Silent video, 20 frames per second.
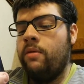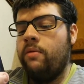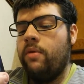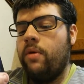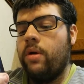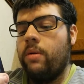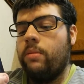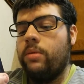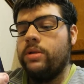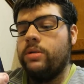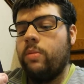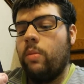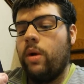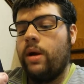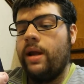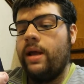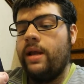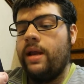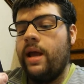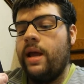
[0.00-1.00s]
Phone number is
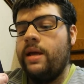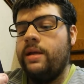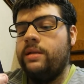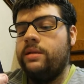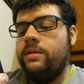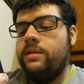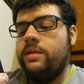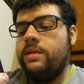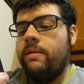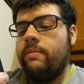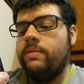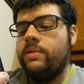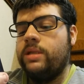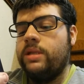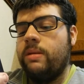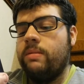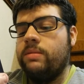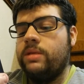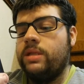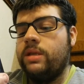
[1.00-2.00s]
188
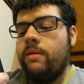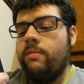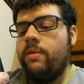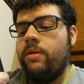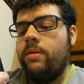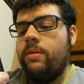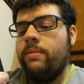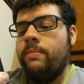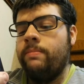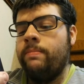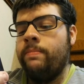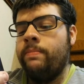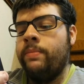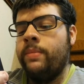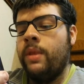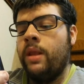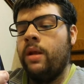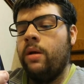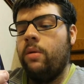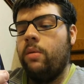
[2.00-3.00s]
777
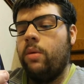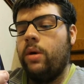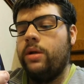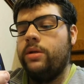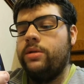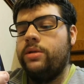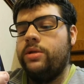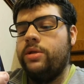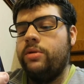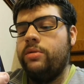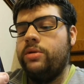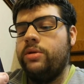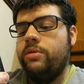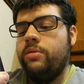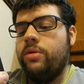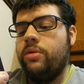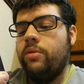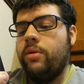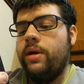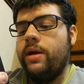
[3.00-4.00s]

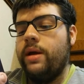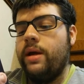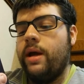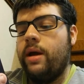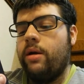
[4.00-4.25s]
1223.